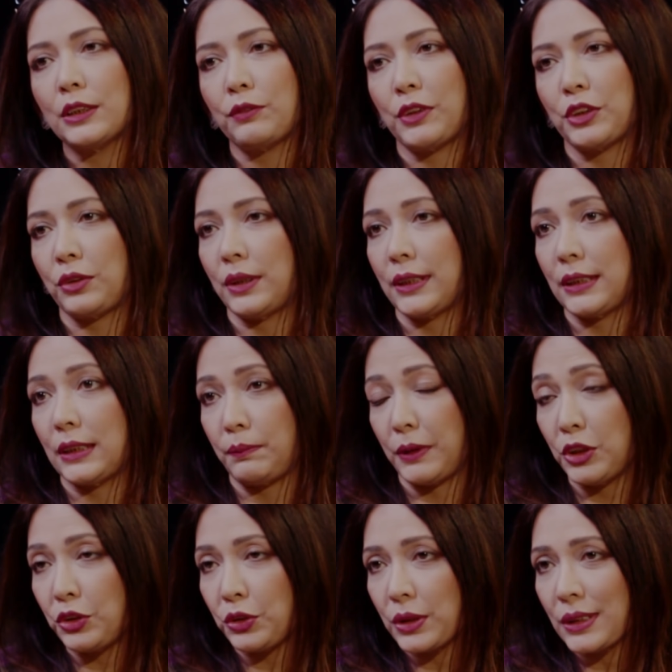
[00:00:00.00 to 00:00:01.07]
fashion
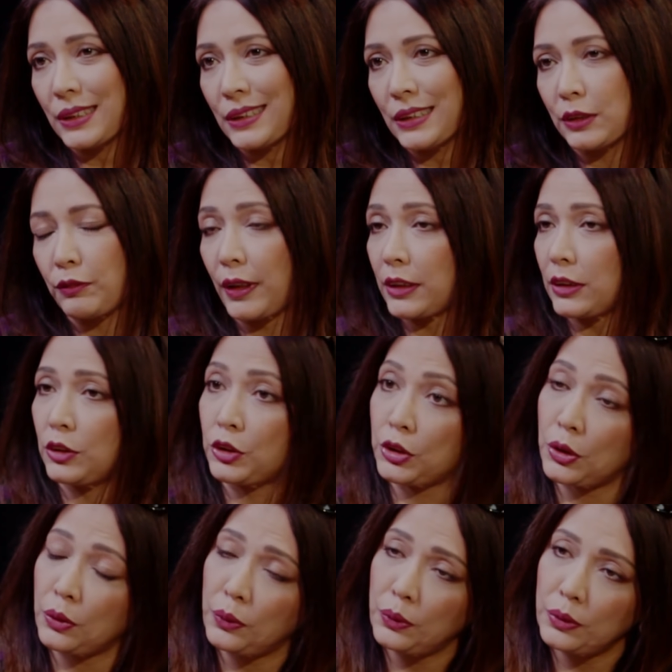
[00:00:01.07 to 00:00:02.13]
exhibitions, fashion
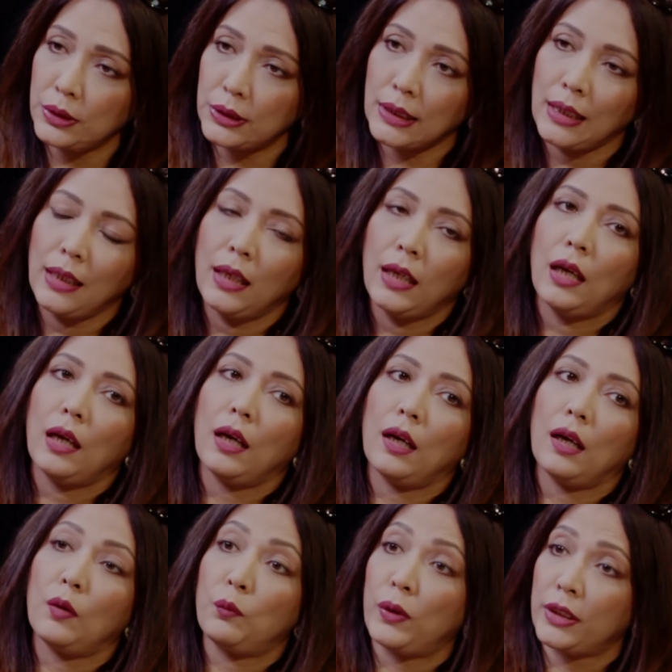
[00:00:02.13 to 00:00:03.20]
shows,
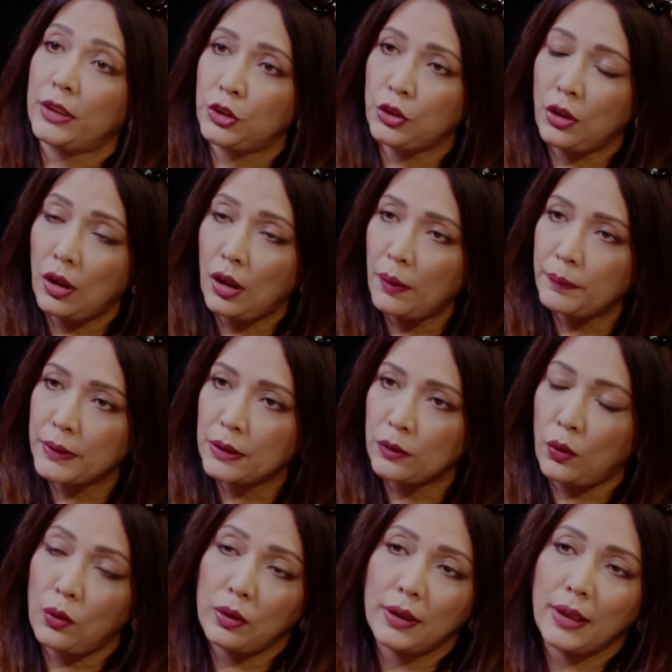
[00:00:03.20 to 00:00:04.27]
workshops,
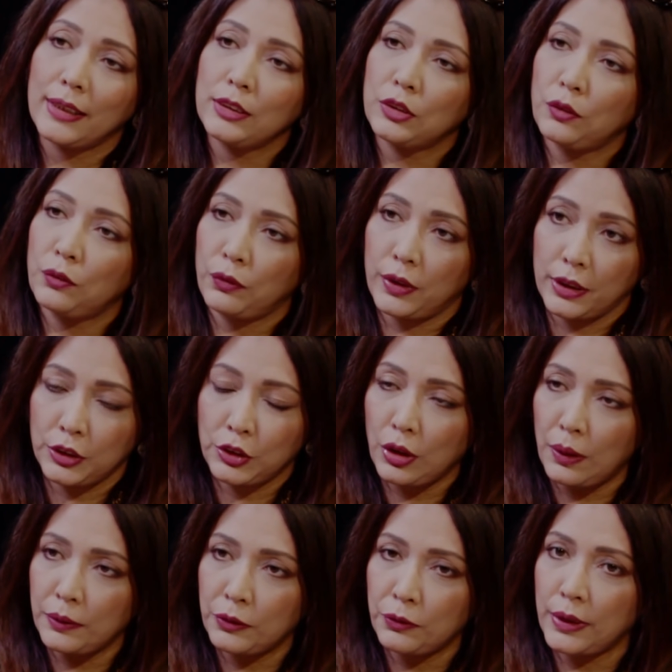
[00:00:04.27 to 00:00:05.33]
all kinds of
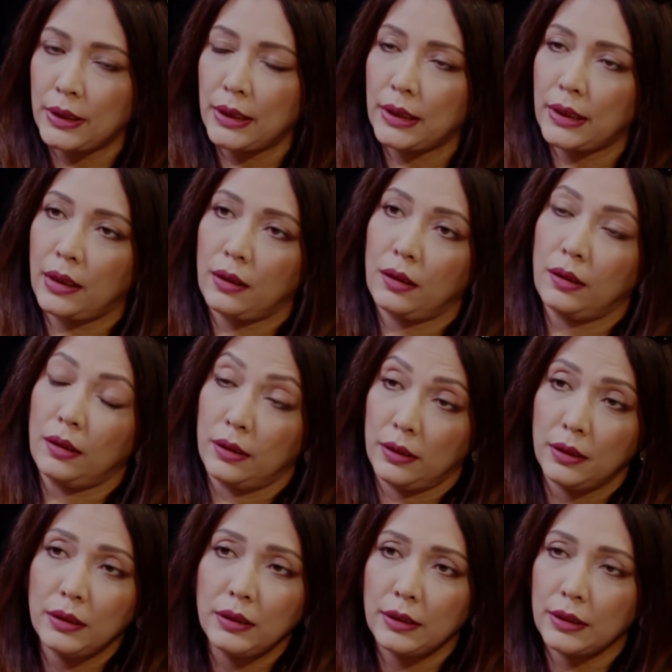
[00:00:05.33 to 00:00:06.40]
workshops where they can
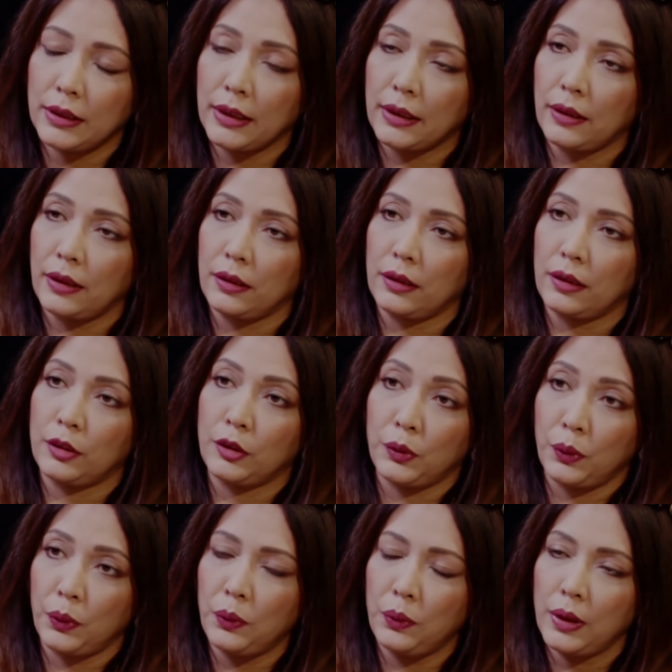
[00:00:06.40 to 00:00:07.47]
learn, they can
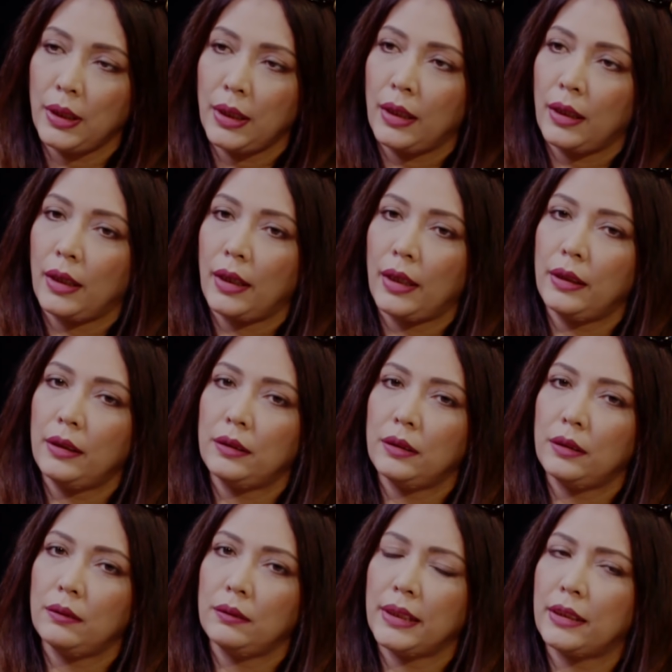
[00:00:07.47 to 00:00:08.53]
grow, and
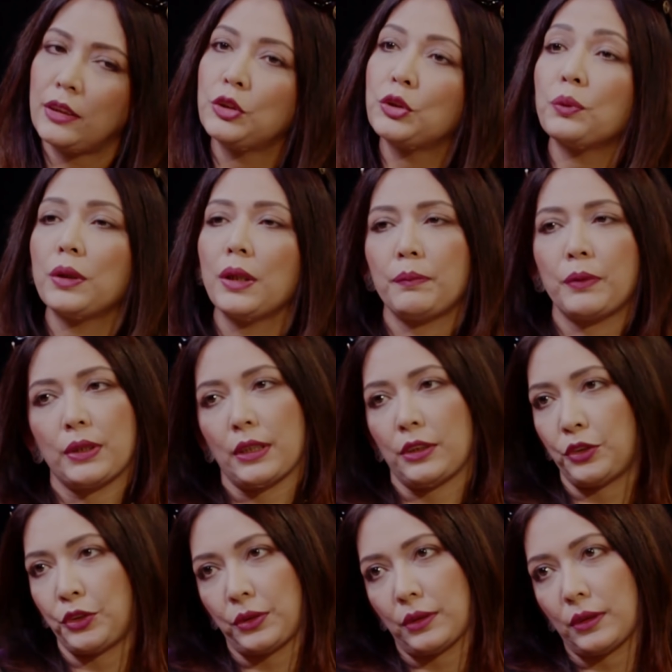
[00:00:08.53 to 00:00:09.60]
they can show their
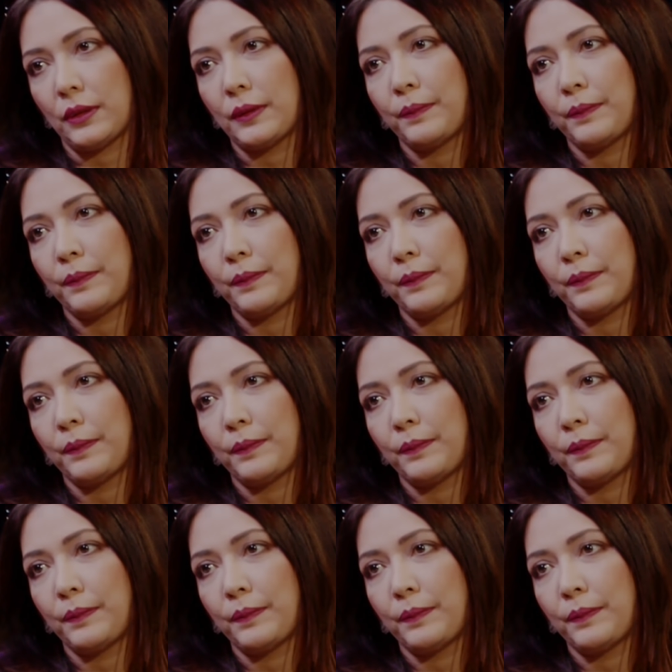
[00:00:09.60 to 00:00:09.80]
potential.